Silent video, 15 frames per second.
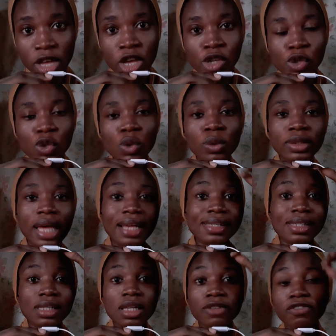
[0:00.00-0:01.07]
So
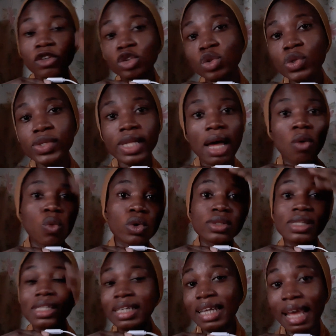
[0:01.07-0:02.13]
that's for those that
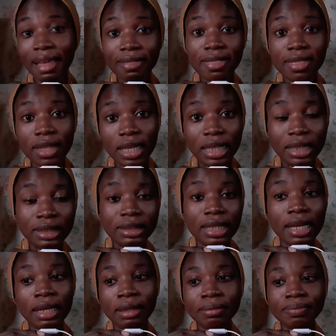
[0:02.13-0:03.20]
want length in
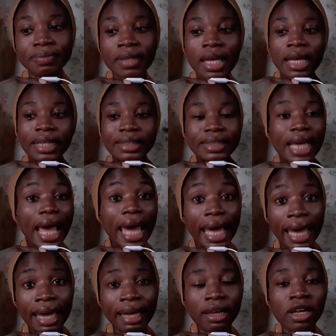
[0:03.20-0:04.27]
their hair.